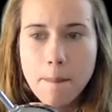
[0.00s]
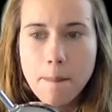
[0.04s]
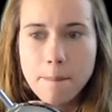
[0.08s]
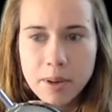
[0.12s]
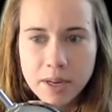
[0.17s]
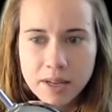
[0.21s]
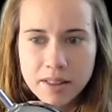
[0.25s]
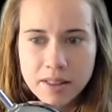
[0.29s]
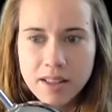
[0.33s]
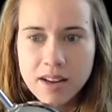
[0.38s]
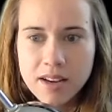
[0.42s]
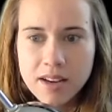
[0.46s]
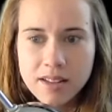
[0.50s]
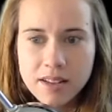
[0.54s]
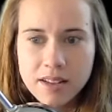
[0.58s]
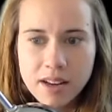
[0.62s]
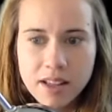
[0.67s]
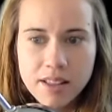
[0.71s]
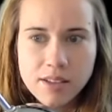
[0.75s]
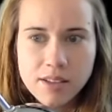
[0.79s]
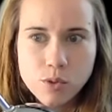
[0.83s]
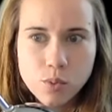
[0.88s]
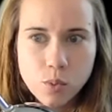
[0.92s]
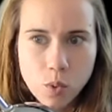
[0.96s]
but at the end of the
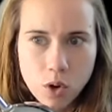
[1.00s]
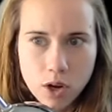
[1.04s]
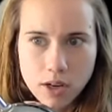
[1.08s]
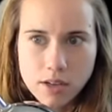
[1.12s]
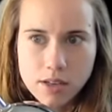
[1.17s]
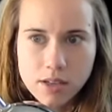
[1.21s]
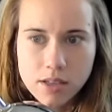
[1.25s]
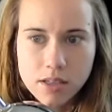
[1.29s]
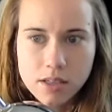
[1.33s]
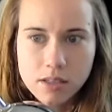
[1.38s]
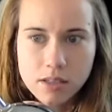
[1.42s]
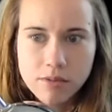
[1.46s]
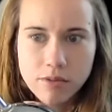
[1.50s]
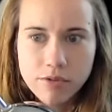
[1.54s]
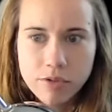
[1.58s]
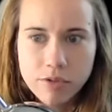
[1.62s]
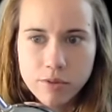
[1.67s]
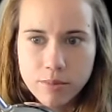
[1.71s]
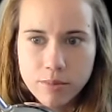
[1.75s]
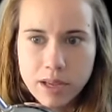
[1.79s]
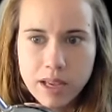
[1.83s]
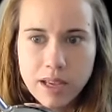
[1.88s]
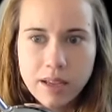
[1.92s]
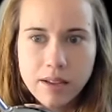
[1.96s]
day this works for
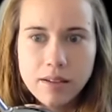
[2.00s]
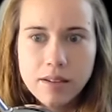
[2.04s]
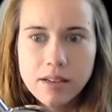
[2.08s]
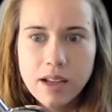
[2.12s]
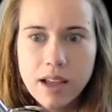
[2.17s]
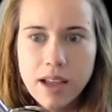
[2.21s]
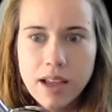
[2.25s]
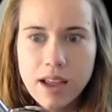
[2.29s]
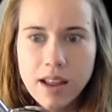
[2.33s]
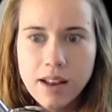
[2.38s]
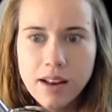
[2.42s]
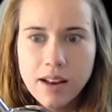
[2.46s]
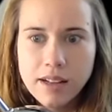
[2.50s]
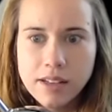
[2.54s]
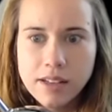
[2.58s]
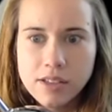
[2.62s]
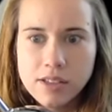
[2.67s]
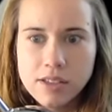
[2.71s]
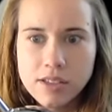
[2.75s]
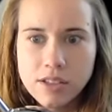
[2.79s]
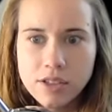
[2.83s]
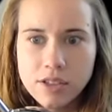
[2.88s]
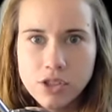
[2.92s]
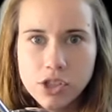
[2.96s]
me and it's
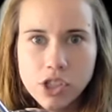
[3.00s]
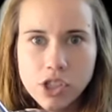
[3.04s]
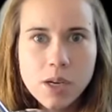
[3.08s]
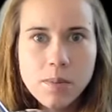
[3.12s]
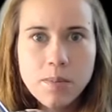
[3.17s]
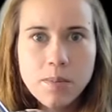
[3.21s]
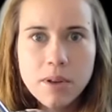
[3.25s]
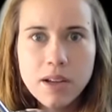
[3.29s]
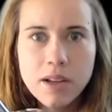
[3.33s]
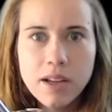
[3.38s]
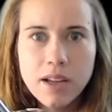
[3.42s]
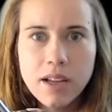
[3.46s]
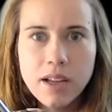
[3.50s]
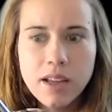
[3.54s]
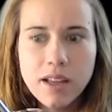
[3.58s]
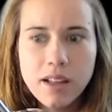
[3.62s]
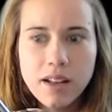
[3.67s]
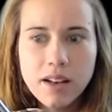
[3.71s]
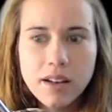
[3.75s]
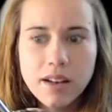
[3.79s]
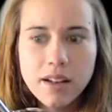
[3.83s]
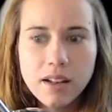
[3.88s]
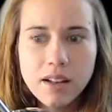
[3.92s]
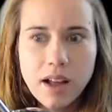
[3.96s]
still cheap
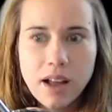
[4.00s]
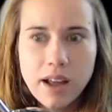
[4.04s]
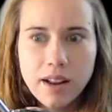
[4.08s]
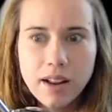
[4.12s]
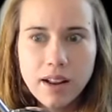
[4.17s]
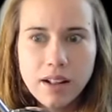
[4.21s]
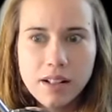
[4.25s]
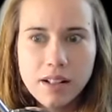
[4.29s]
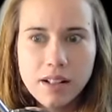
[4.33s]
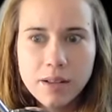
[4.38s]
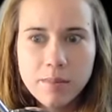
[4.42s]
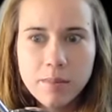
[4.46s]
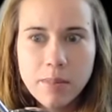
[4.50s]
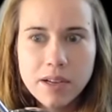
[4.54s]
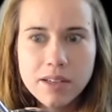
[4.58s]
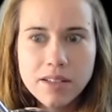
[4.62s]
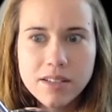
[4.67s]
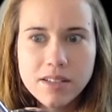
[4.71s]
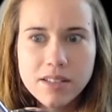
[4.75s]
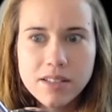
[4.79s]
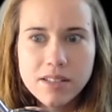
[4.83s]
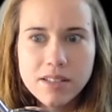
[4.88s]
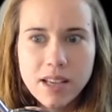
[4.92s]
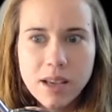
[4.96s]
it I can click
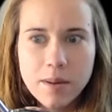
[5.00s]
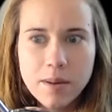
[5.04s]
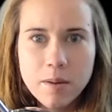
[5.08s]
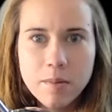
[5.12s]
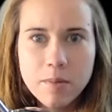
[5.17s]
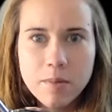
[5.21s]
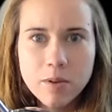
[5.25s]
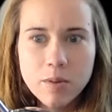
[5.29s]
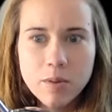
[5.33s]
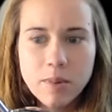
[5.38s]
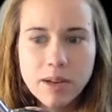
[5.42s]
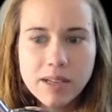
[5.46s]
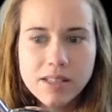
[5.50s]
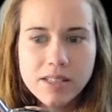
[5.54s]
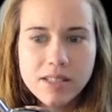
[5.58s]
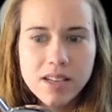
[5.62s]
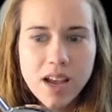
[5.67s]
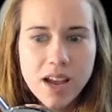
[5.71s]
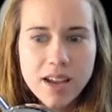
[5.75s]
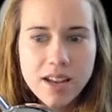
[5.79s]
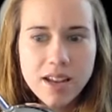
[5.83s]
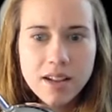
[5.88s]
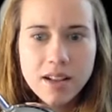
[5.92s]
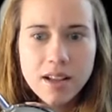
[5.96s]
buttons and get people to my
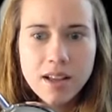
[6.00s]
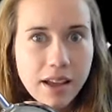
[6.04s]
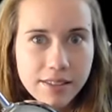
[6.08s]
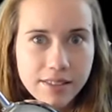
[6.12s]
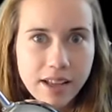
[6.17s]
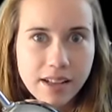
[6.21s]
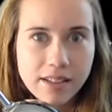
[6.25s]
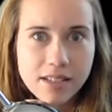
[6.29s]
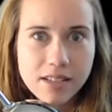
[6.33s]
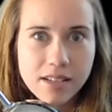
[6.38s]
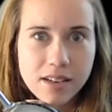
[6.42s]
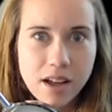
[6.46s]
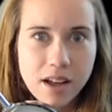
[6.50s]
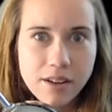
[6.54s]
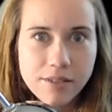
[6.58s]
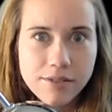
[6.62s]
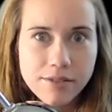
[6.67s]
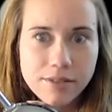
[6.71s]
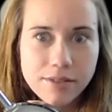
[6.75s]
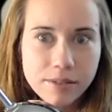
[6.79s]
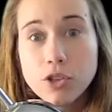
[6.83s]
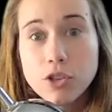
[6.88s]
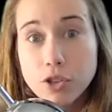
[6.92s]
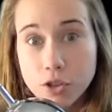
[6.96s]
site, and that's
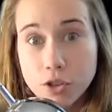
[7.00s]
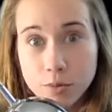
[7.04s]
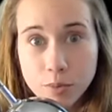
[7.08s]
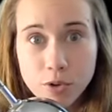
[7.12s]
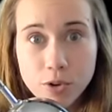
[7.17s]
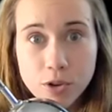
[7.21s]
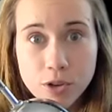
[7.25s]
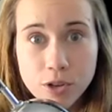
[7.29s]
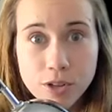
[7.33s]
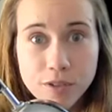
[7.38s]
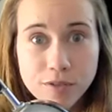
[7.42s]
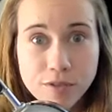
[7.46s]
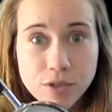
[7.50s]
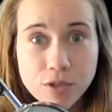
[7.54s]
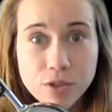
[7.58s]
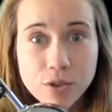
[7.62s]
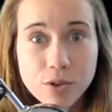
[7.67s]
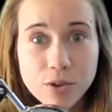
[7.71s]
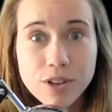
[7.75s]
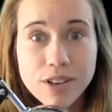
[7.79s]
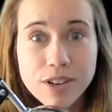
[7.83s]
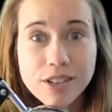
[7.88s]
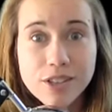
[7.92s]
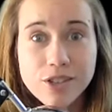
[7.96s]
enough. So, the moral of the
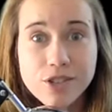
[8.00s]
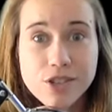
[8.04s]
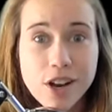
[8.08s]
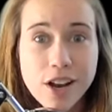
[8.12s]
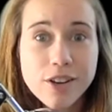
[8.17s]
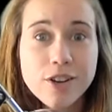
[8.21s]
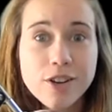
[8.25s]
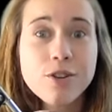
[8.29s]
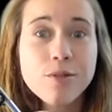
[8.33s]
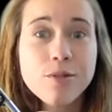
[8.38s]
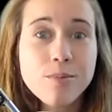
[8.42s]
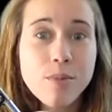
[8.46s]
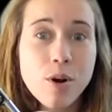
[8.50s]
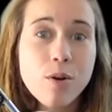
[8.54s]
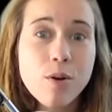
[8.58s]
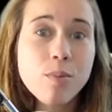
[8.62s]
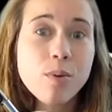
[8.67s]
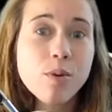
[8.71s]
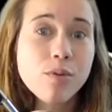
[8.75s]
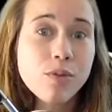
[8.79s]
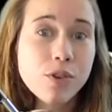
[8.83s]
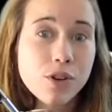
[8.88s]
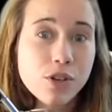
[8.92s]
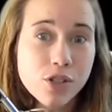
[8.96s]
story is check your
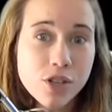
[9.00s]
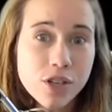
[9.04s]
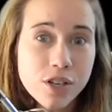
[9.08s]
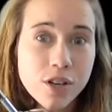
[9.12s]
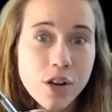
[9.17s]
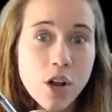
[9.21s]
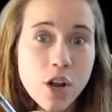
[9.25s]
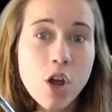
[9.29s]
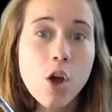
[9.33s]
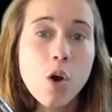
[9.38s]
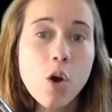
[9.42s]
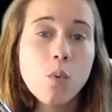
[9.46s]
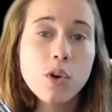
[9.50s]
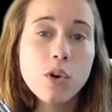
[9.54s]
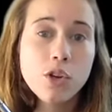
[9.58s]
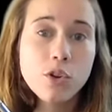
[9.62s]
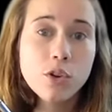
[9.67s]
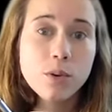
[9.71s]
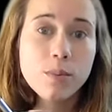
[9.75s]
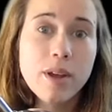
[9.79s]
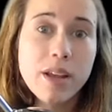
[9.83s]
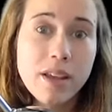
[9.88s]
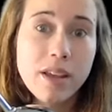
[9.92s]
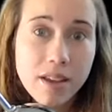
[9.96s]
mobile version when
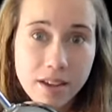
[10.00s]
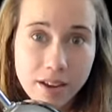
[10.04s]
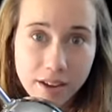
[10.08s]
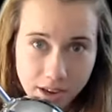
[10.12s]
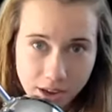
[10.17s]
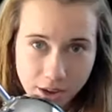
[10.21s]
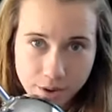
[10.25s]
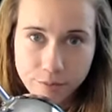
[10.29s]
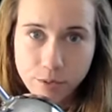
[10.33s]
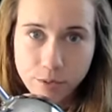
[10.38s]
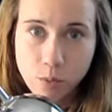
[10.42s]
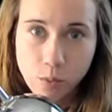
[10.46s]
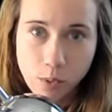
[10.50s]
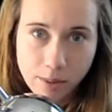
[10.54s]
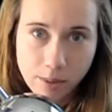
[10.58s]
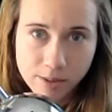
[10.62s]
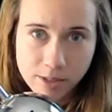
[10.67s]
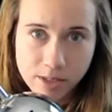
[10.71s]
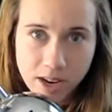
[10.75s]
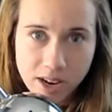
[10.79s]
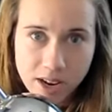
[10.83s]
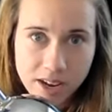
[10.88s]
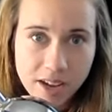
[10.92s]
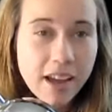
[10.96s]
you're making a Canva
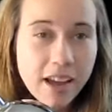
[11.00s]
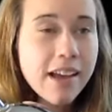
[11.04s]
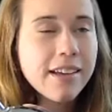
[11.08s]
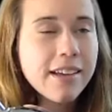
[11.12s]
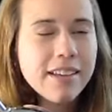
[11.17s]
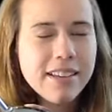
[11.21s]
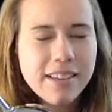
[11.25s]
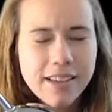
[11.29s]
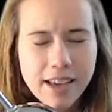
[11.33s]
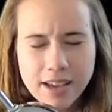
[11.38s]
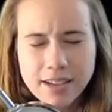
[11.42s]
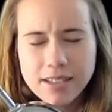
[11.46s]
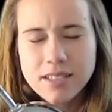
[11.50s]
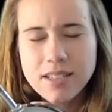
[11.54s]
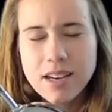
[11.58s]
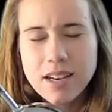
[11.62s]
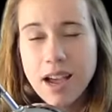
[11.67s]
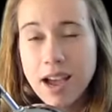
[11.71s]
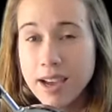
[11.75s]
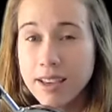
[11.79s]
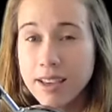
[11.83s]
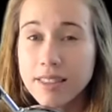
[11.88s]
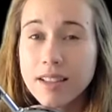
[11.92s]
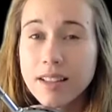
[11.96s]
website. Yes,
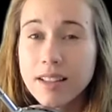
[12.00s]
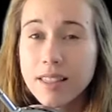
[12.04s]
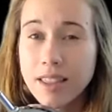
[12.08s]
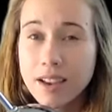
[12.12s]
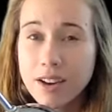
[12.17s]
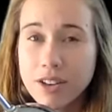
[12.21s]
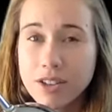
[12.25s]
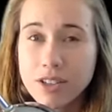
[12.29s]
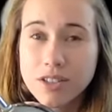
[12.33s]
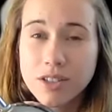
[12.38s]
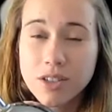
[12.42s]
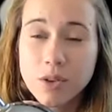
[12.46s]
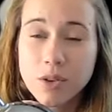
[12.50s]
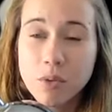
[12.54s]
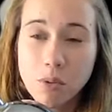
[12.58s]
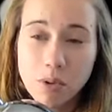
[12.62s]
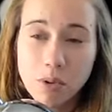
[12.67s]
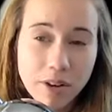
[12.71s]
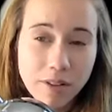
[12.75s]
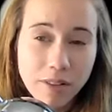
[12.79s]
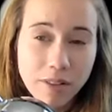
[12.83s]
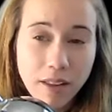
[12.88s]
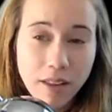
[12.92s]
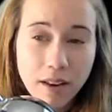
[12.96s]
I think they are still
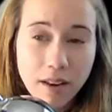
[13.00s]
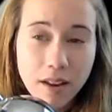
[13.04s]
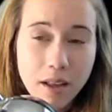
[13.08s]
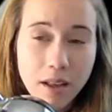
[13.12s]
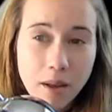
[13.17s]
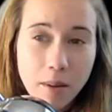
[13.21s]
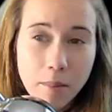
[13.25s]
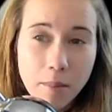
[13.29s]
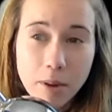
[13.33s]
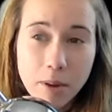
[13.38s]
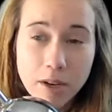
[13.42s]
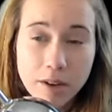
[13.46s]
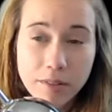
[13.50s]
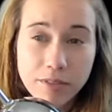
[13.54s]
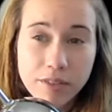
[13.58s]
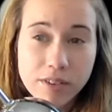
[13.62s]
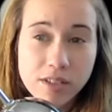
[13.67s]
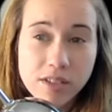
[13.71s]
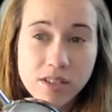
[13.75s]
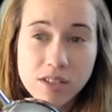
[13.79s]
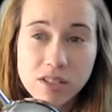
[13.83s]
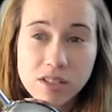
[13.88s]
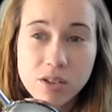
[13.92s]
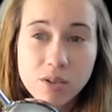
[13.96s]
worth it, but if
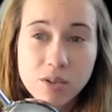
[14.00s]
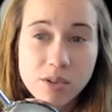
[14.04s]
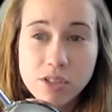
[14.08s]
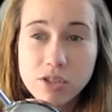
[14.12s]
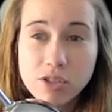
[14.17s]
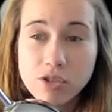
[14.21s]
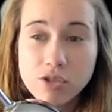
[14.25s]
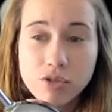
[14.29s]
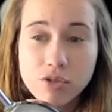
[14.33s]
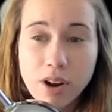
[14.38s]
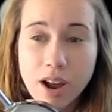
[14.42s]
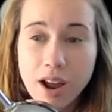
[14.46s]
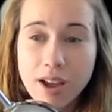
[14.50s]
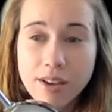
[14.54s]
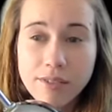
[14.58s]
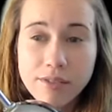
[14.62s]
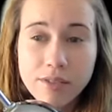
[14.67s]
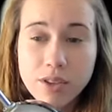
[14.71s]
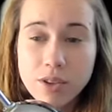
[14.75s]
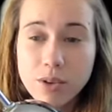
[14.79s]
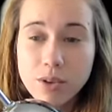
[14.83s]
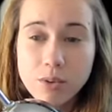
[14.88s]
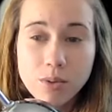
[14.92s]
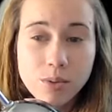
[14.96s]
this is going to drive
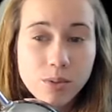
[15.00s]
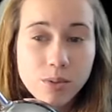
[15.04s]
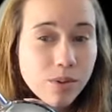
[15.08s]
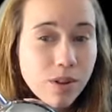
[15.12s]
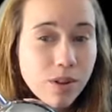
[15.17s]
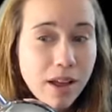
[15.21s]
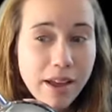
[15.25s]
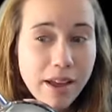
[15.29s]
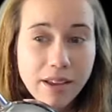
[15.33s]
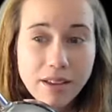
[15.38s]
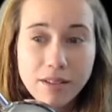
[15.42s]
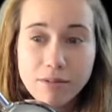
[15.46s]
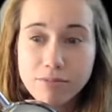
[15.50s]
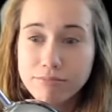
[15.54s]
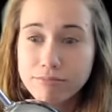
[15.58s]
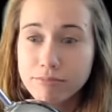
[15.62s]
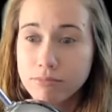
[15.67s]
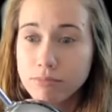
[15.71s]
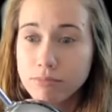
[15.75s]
you like